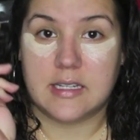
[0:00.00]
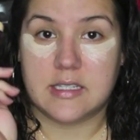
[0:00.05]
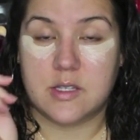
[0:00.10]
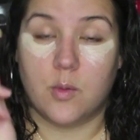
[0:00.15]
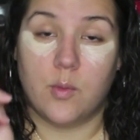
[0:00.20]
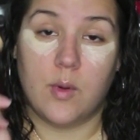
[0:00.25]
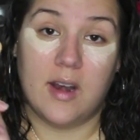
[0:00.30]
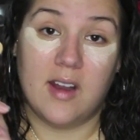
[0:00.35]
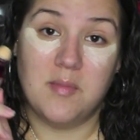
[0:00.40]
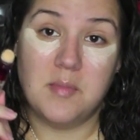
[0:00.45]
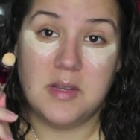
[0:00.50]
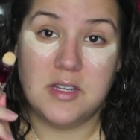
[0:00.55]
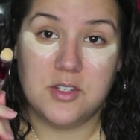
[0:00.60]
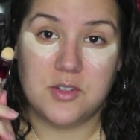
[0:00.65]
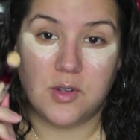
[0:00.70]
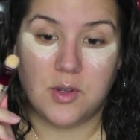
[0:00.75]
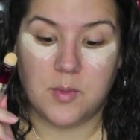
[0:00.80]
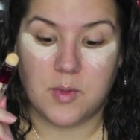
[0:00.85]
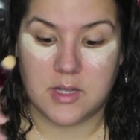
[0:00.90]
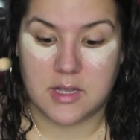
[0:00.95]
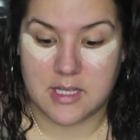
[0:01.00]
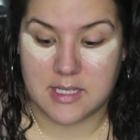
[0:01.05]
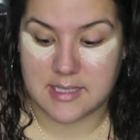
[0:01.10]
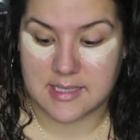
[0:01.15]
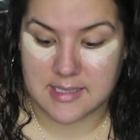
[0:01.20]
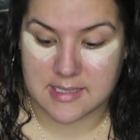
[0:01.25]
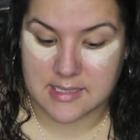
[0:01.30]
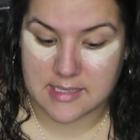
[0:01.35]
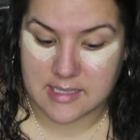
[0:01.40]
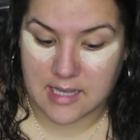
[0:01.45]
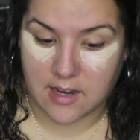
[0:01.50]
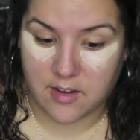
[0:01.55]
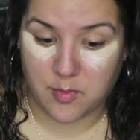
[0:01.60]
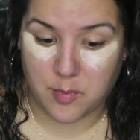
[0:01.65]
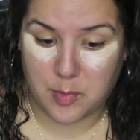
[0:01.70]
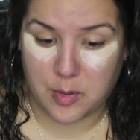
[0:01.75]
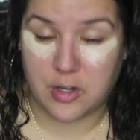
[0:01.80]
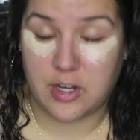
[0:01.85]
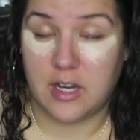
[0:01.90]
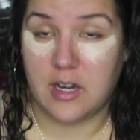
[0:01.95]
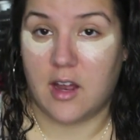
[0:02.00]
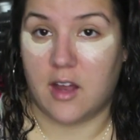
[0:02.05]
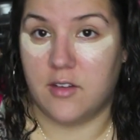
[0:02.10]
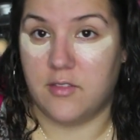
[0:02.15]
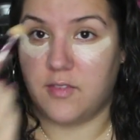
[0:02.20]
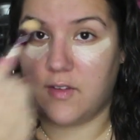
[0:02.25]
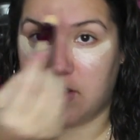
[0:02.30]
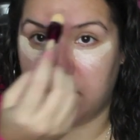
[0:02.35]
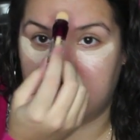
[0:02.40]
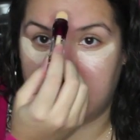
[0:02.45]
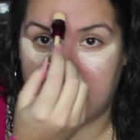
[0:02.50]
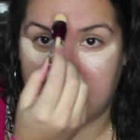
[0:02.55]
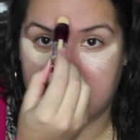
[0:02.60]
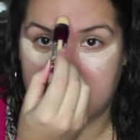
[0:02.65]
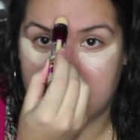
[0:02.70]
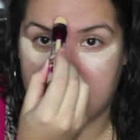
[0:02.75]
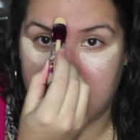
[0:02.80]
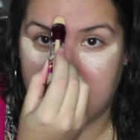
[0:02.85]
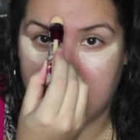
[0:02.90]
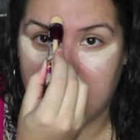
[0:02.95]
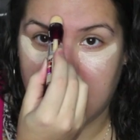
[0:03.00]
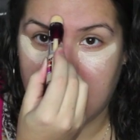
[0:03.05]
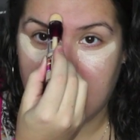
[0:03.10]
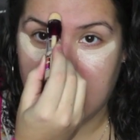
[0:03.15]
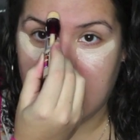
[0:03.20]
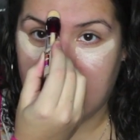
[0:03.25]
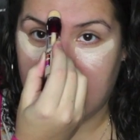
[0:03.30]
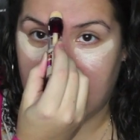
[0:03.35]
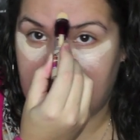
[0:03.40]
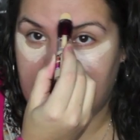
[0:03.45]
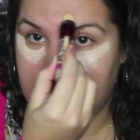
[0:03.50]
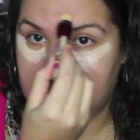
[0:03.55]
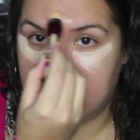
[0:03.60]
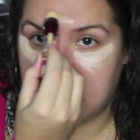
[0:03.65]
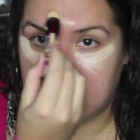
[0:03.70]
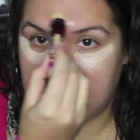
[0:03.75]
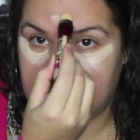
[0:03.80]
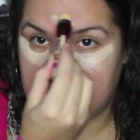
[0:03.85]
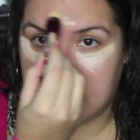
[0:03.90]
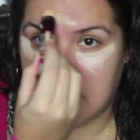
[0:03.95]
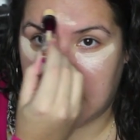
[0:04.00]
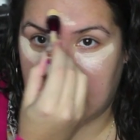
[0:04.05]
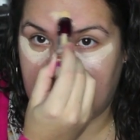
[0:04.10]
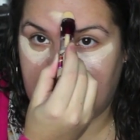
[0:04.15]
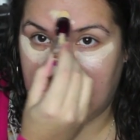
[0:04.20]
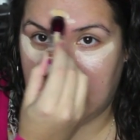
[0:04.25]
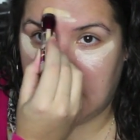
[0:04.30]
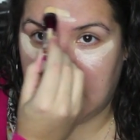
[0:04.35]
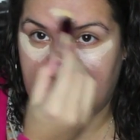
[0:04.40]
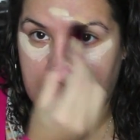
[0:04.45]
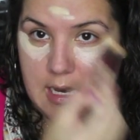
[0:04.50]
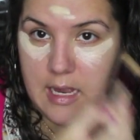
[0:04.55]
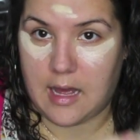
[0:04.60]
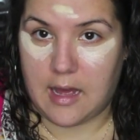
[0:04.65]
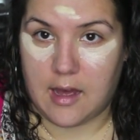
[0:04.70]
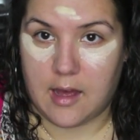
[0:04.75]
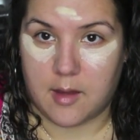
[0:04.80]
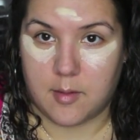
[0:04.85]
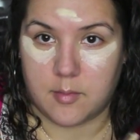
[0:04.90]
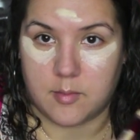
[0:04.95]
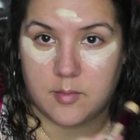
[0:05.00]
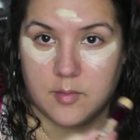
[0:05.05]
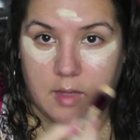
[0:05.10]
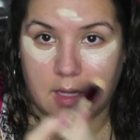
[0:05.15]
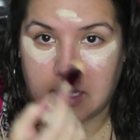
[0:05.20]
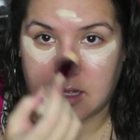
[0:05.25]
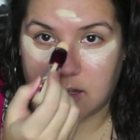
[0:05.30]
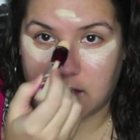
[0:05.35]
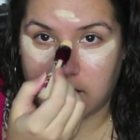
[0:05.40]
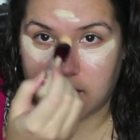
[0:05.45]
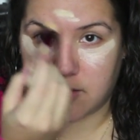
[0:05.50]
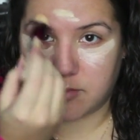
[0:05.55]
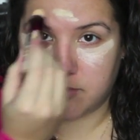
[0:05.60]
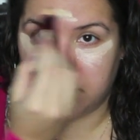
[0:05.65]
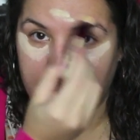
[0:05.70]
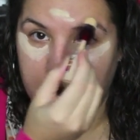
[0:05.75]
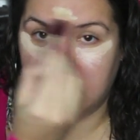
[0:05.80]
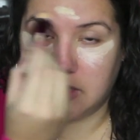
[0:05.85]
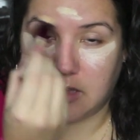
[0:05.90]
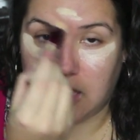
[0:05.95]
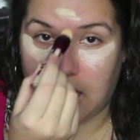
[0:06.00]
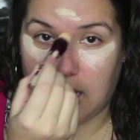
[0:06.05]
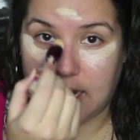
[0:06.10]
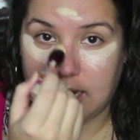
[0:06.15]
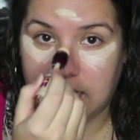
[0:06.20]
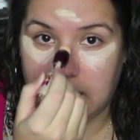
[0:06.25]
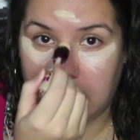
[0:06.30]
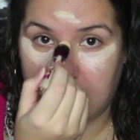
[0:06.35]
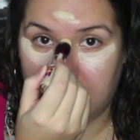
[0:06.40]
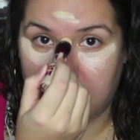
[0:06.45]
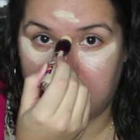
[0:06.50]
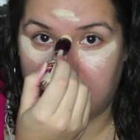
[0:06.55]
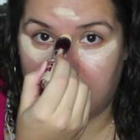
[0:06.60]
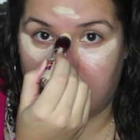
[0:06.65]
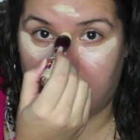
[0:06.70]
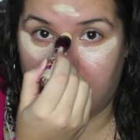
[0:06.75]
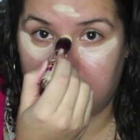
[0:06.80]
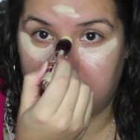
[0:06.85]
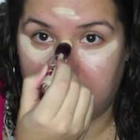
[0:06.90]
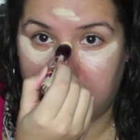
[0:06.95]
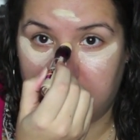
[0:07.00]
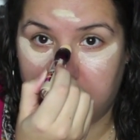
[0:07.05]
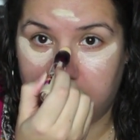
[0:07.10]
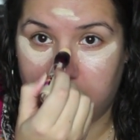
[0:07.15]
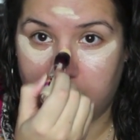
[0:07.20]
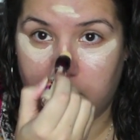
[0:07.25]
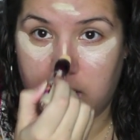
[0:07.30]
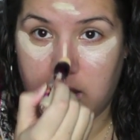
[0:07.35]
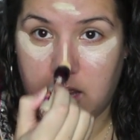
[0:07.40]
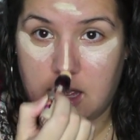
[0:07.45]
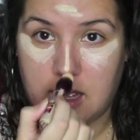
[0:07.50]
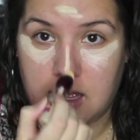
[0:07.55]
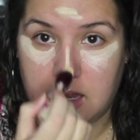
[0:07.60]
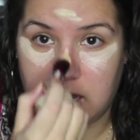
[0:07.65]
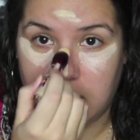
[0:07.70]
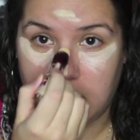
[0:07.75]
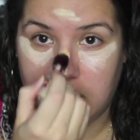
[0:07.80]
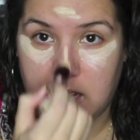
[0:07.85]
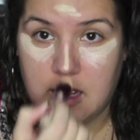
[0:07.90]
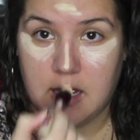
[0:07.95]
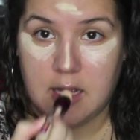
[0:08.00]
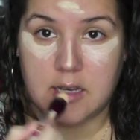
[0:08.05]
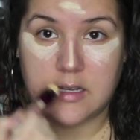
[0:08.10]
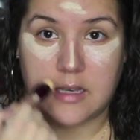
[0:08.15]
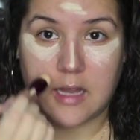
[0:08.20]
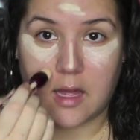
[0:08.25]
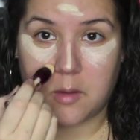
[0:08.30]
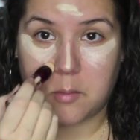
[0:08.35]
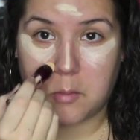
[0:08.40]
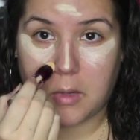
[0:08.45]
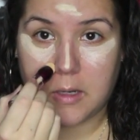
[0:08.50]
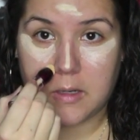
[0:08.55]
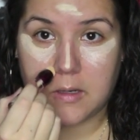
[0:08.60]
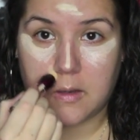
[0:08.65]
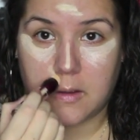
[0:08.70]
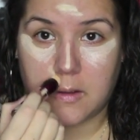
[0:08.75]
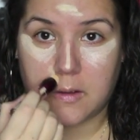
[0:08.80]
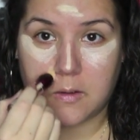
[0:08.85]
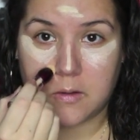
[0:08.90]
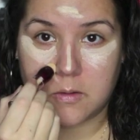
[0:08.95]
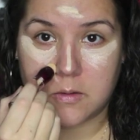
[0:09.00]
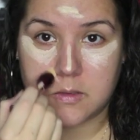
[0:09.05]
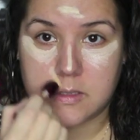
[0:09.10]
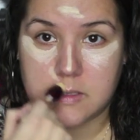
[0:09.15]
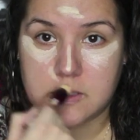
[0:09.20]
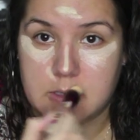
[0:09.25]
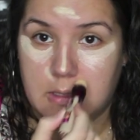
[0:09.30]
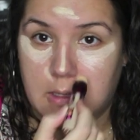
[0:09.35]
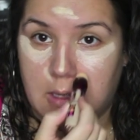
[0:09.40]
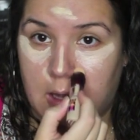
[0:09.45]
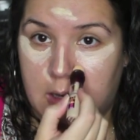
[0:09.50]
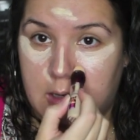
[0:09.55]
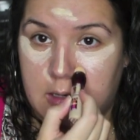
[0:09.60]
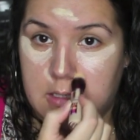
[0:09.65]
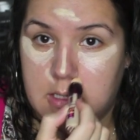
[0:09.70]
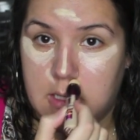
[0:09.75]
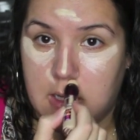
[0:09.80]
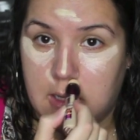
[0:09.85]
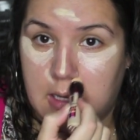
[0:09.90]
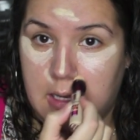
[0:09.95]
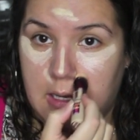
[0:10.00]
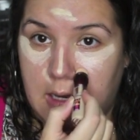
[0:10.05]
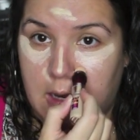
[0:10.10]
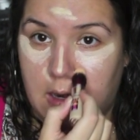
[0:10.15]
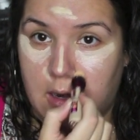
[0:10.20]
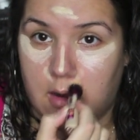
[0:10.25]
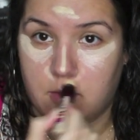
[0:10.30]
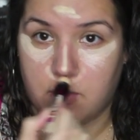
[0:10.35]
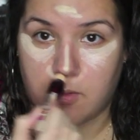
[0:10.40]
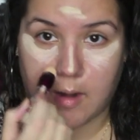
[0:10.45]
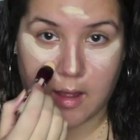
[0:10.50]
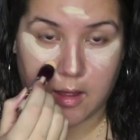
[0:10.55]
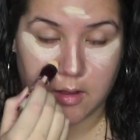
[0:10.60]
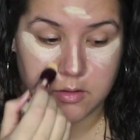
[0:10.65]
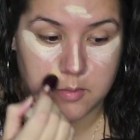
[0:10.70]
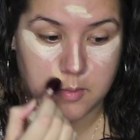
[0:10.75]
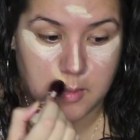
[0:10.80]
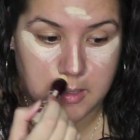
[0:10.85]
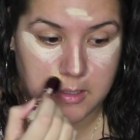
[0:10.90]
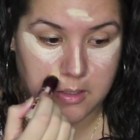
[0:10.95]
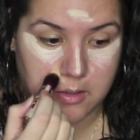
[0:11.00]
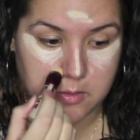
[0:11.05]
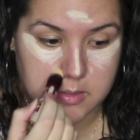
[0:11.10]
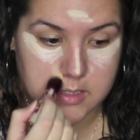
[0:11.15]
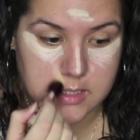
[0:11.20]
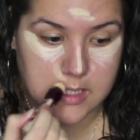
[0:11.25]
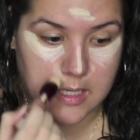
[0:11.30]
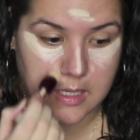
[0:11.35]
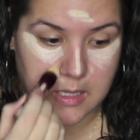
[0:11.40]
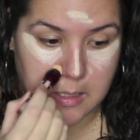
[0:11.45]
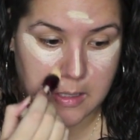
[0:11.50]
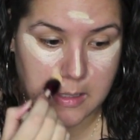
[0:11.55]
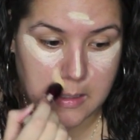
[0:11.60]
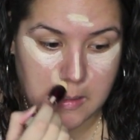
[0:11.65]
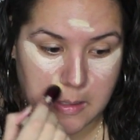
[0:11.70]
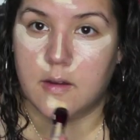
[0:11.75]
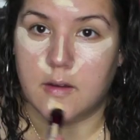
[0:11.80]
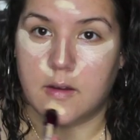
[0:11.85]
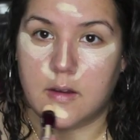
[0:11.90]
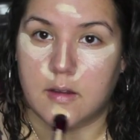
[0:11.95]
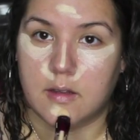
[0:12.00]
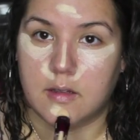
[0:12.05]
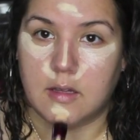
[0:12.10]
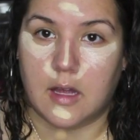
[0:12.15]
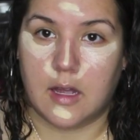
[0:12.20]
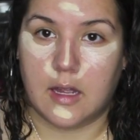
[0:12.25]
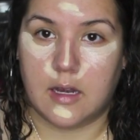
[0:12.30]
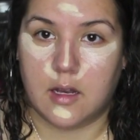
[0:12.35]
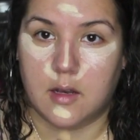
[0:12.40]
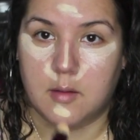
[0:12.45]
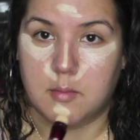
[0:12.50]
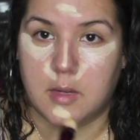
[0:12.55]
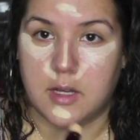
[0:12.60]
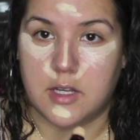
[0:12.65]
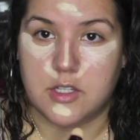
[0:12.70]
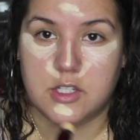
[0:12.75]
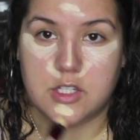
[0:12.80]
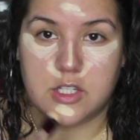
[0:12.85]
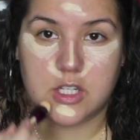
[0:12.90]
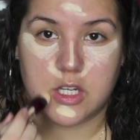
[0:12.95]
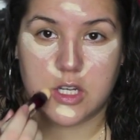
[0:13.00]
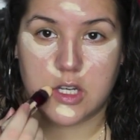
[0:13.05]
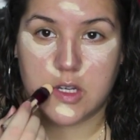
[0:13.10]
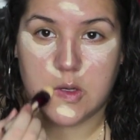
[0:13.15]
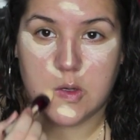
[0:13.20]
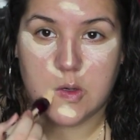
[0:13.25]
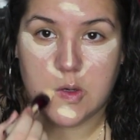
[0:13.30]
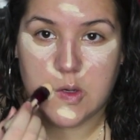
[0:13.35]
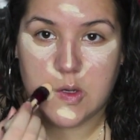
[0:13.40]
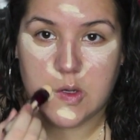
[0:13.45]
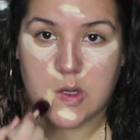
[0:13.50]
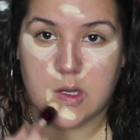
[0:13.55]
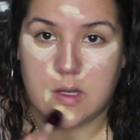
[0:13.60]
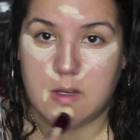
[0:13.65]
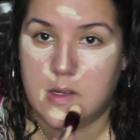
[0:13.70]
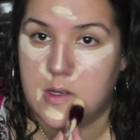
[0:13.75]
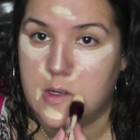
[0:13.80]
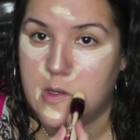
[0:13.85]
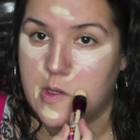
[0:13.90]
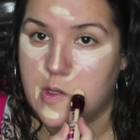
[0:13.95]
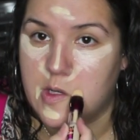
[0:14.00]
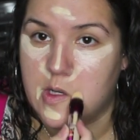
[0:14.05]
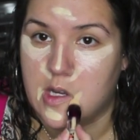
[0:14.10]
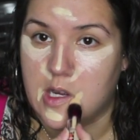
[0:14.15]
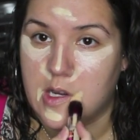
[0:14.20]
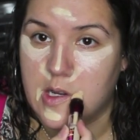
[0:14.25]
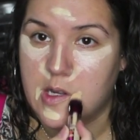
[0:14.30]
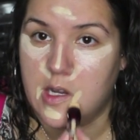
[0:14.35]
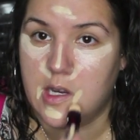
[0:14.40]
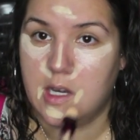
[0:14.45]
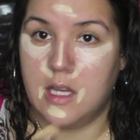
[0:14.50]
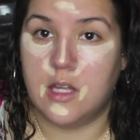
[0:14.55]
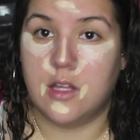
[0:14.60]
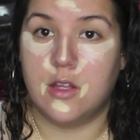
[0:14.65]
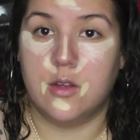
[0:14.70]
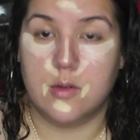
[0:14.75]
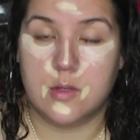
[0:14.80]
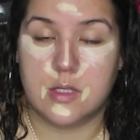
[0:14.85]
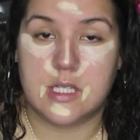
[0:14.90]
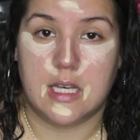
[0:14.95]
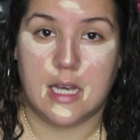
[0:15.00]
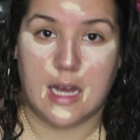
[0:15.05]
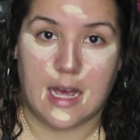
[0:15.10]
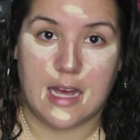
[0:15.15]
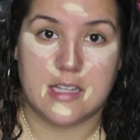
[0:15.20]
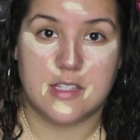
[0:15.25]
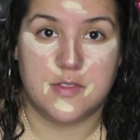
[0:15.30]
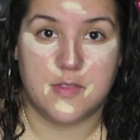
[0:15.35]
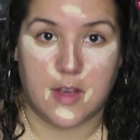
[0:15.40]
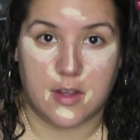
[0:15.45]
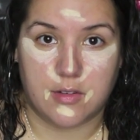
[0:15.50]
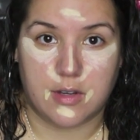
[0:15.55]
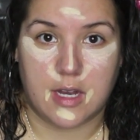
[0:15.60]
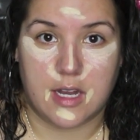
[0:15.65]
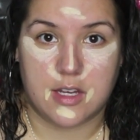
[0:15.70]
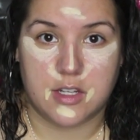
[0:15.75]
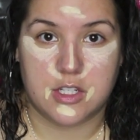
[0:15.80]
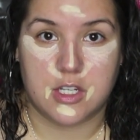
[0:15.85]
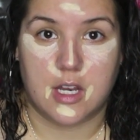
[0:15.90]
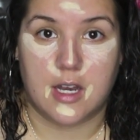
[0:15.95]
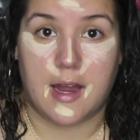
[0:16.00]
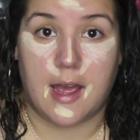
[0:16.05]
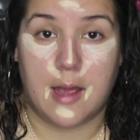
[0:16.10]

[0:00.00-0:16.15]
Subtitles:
So what I've been doing with this, instead of putting on foundation, is just taking like a line on my forehead, down my nose, kind of taking it around my nose here, a line on my chin, and I kind of use it as foundation.